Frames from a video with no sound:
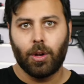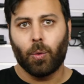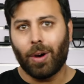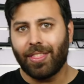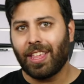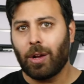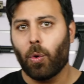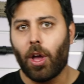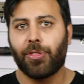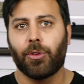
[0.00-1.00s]
One thing
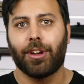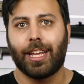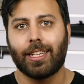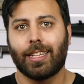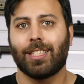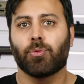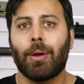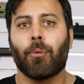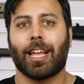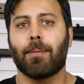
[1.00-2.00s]
worth noting is we
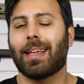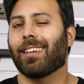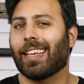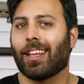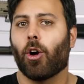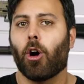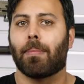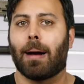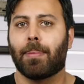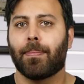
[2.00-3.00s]
recommend to get a hop-up.